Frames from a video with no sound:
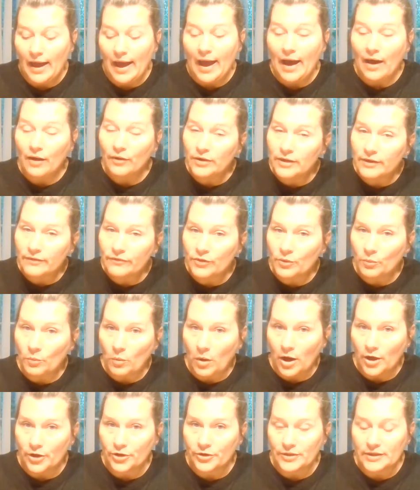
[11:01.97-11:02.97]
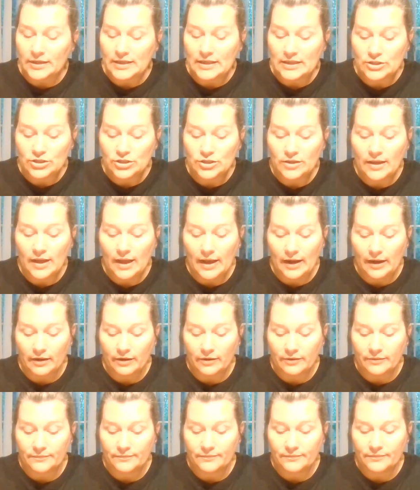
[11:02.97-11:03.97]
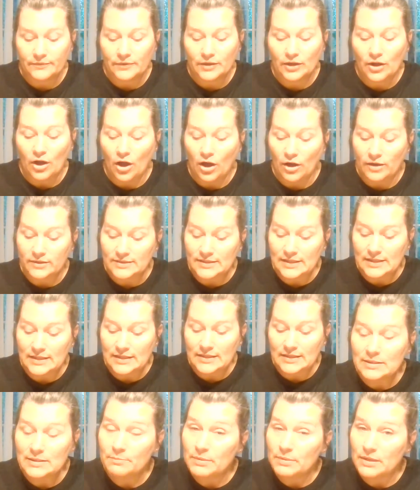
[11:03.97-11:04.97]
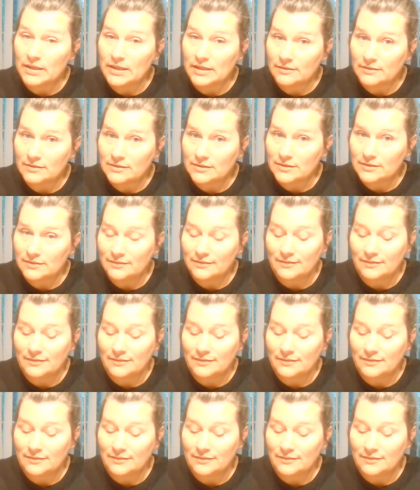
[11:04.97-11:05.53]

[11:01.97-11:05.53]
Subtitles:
out of the water and into the air, causing bend,